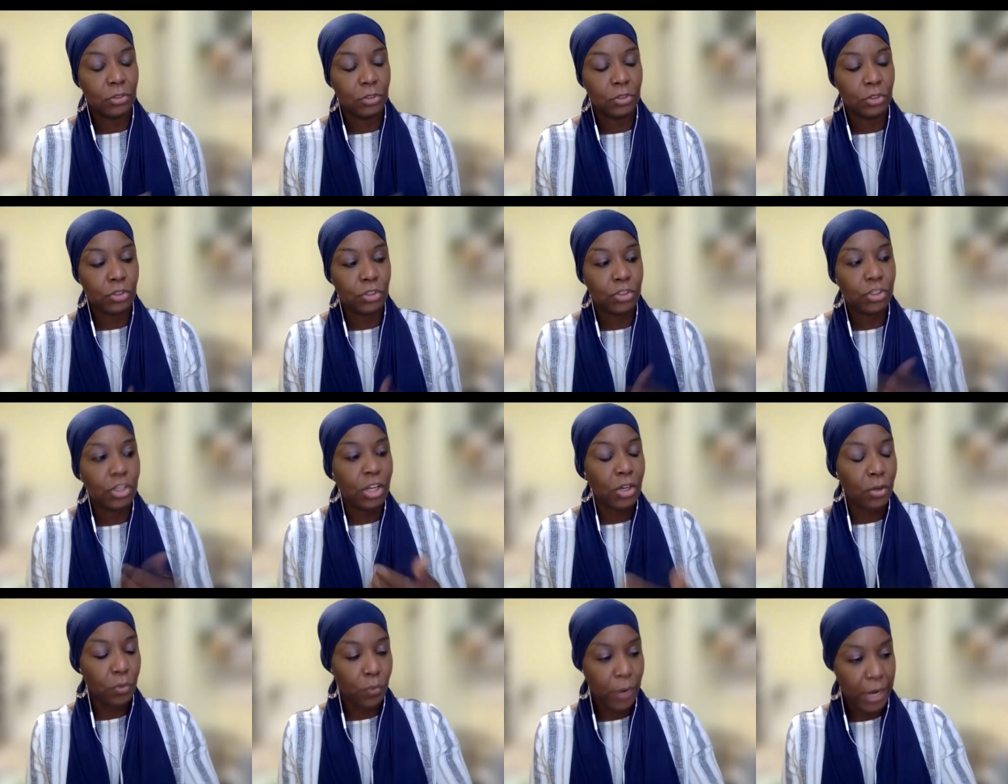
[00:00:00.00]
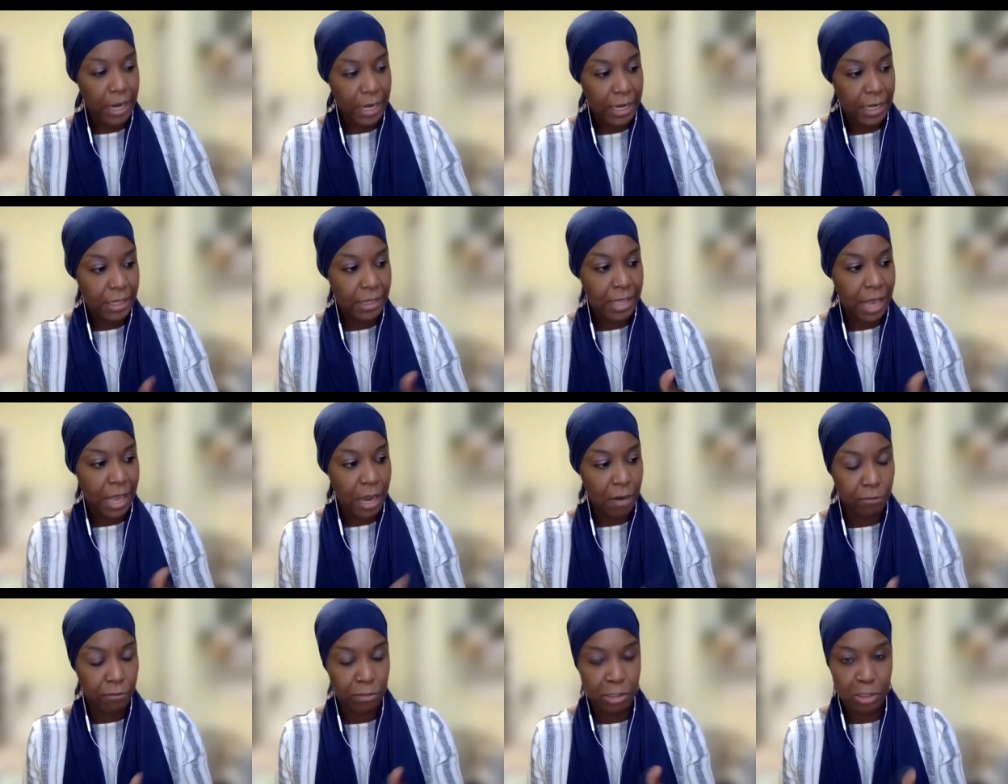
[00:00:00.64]
generated
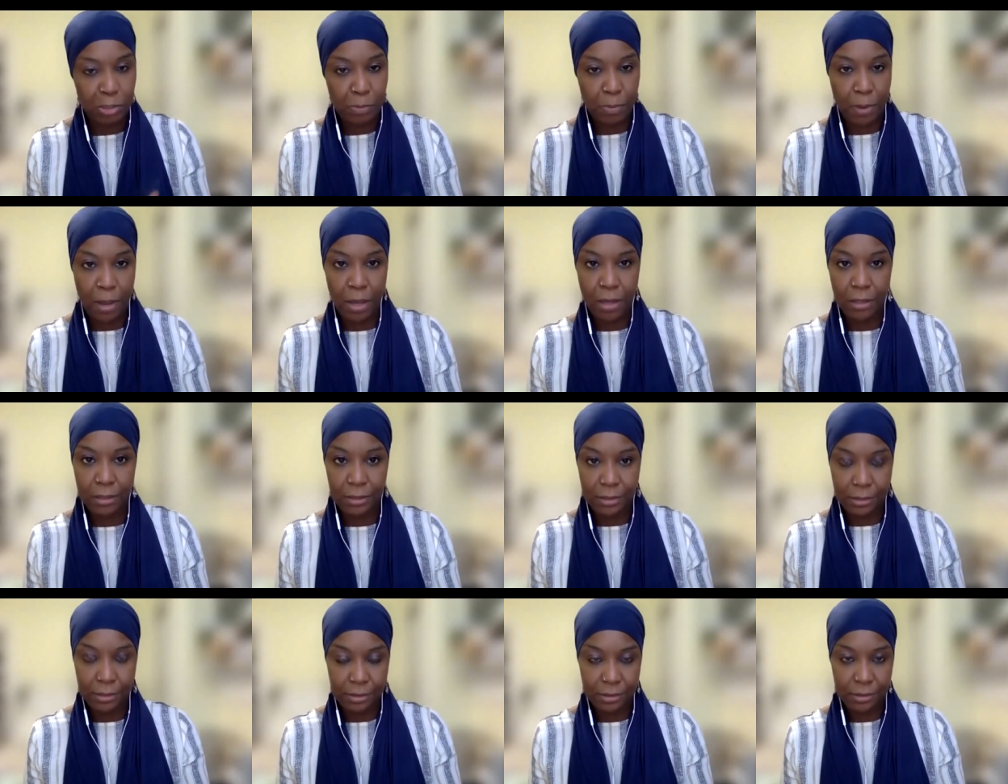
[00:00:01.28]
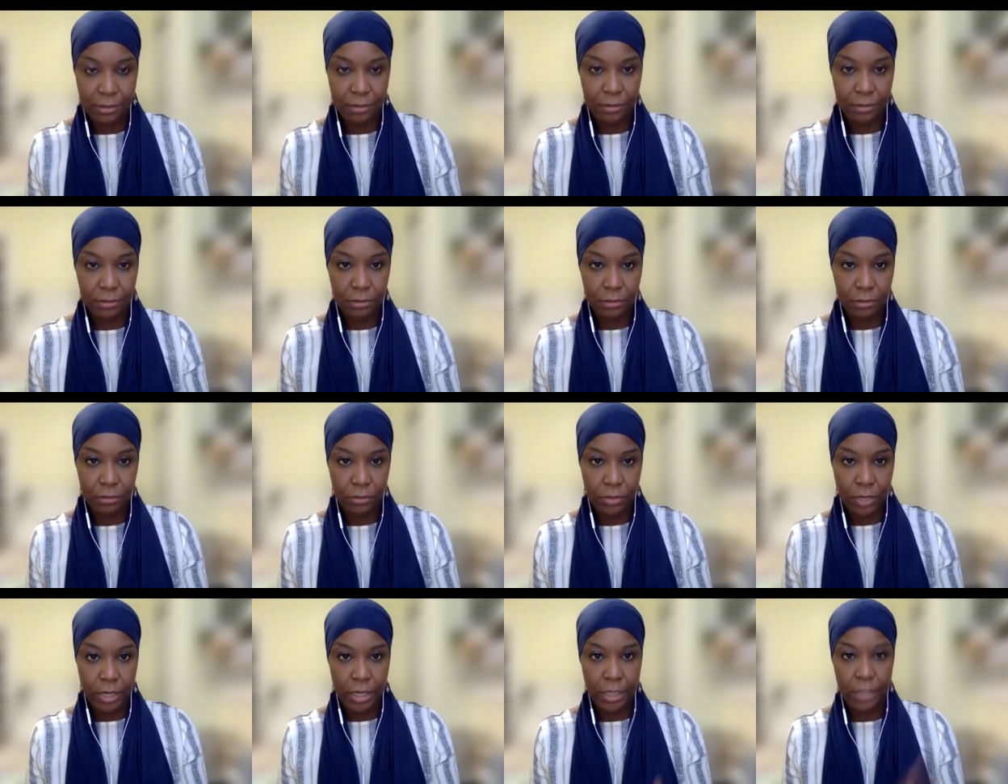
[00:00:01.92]
that response,
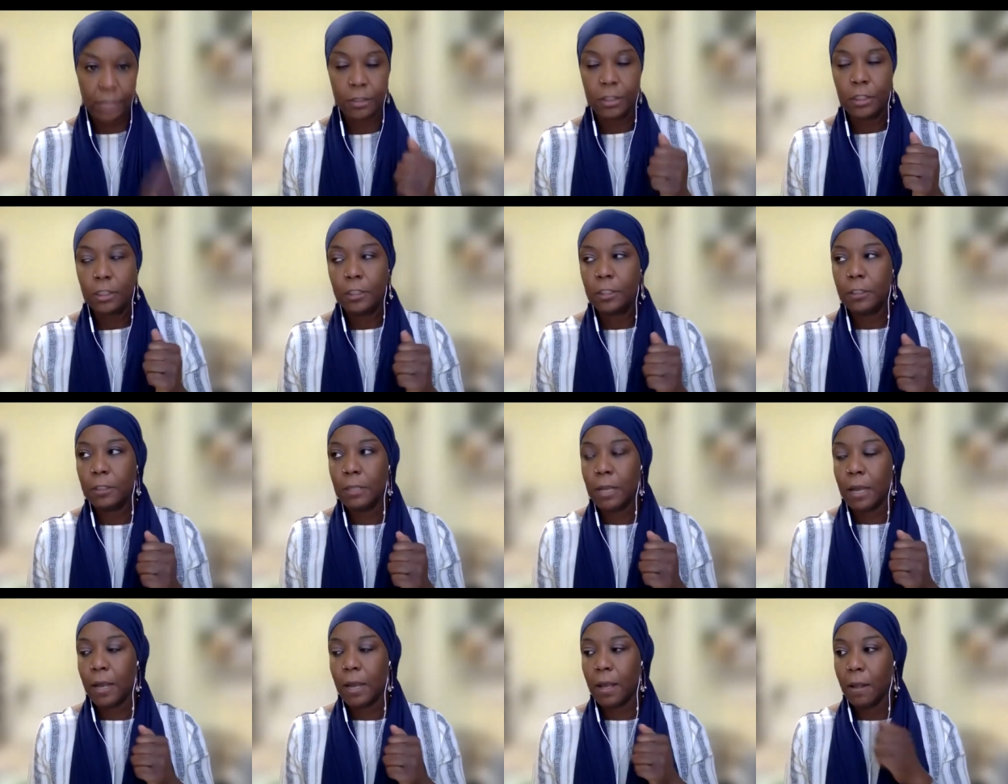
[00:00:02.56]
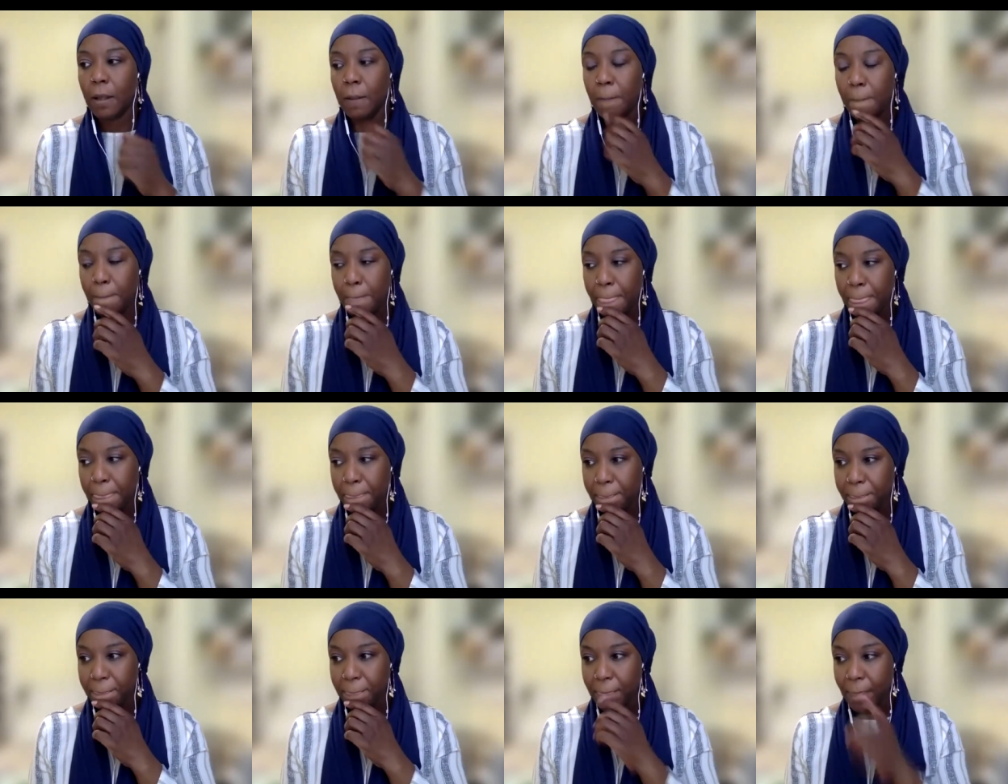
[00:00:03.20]
right?
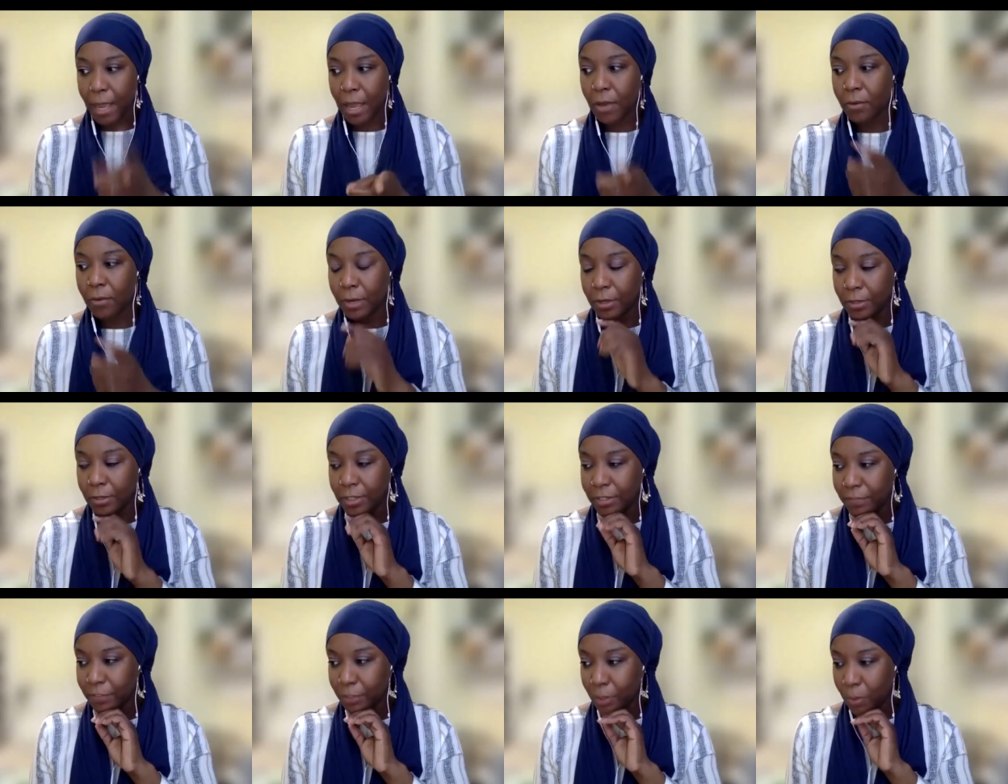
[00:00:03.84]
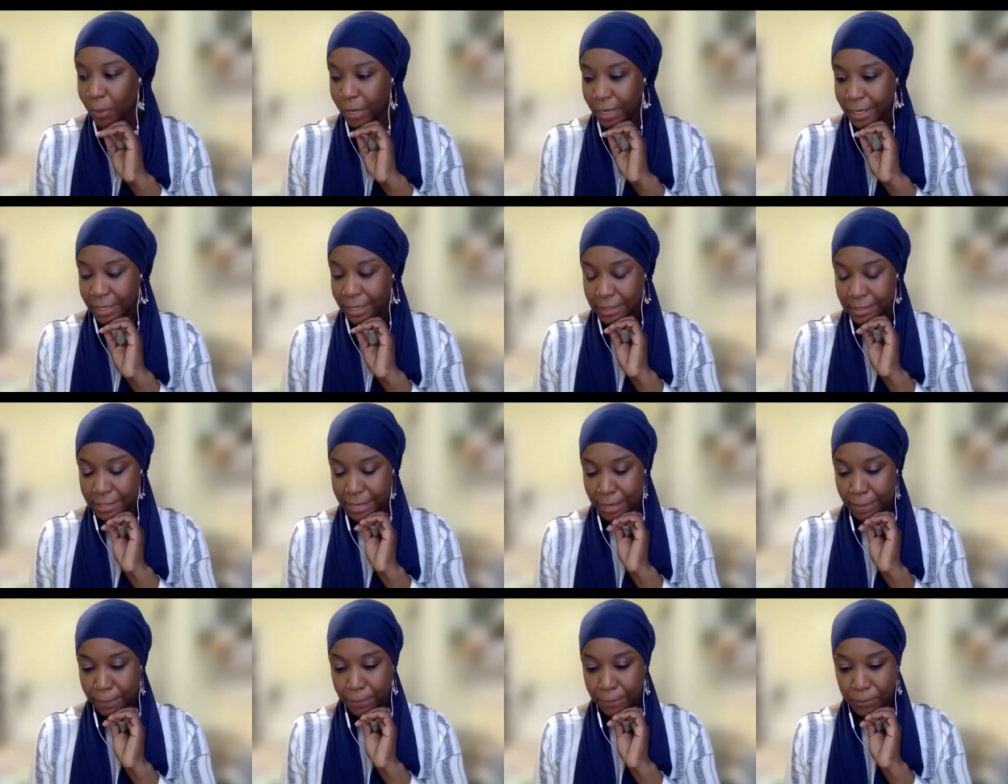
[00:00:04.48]
I'll give a quick
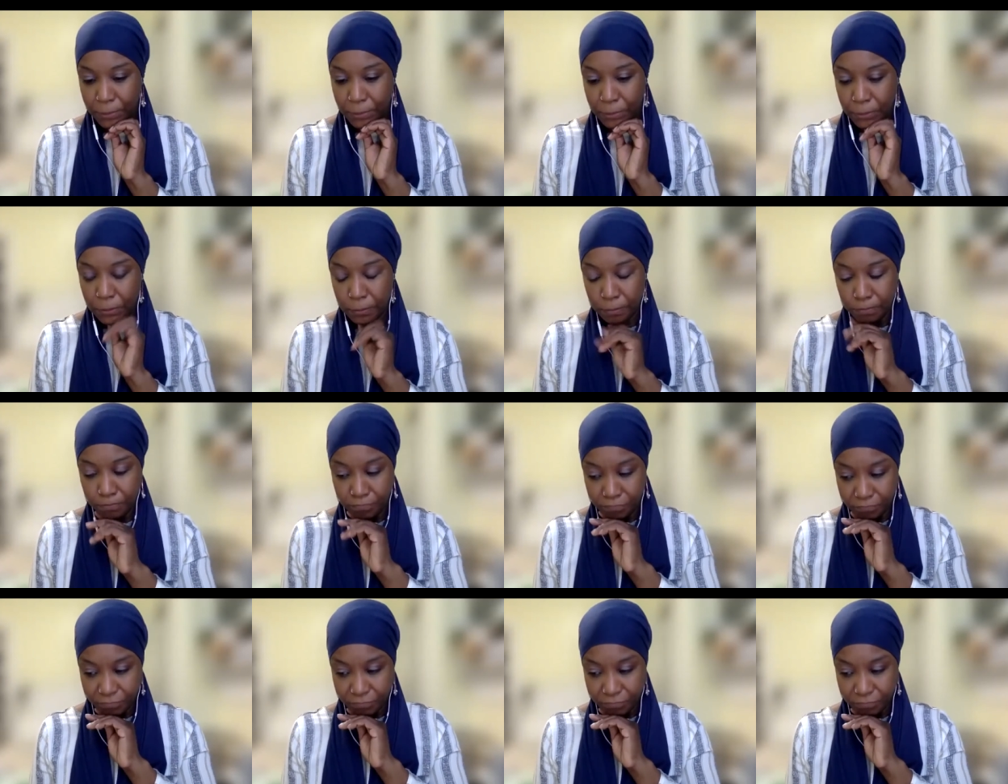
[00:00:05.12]
example.